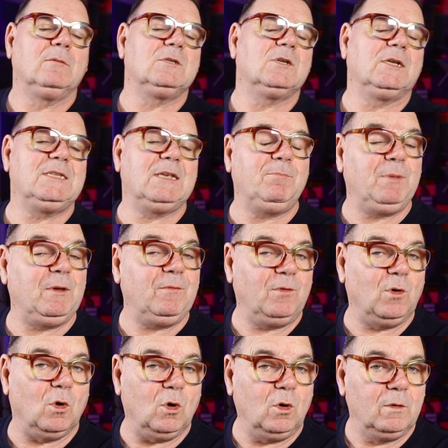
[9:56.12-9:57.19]
So I did
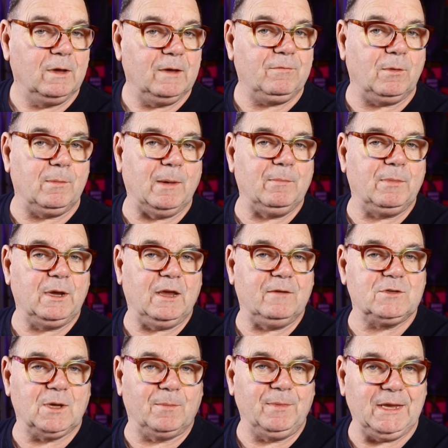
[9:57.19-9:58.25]
before, if you remember, if
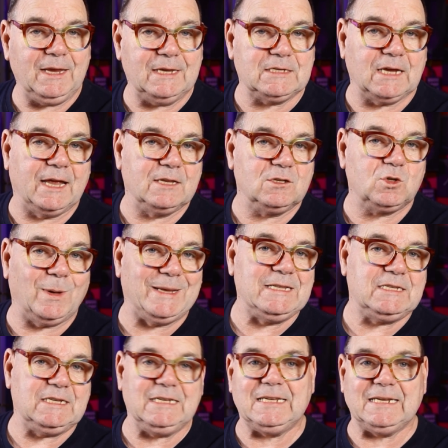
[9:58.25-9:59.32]
something is at
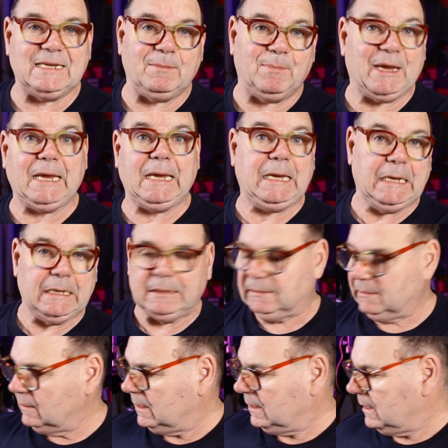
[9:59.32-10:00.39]
20 dB
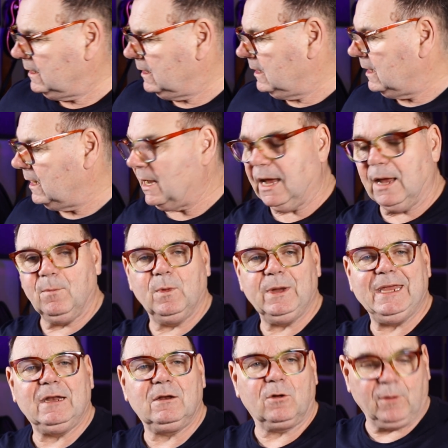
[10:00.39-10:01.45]
and
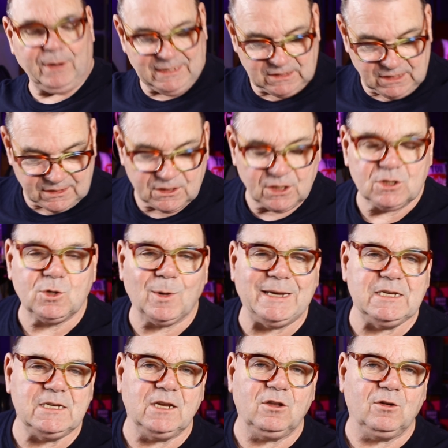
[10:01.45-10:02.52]
we increase it to
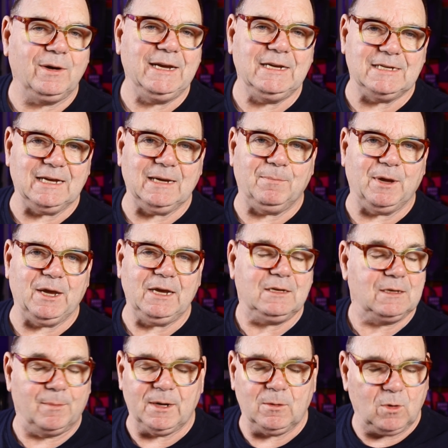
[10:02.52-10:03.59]
23 dB,
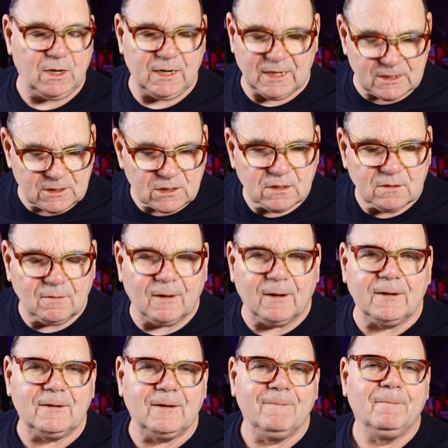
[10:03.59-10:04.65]
no matter what it is,
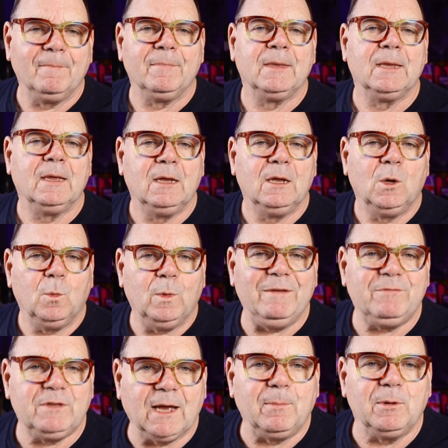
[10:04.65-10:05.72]
right,
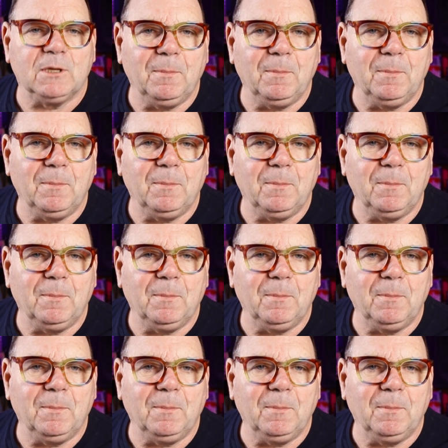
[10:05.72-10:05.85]
we've doubled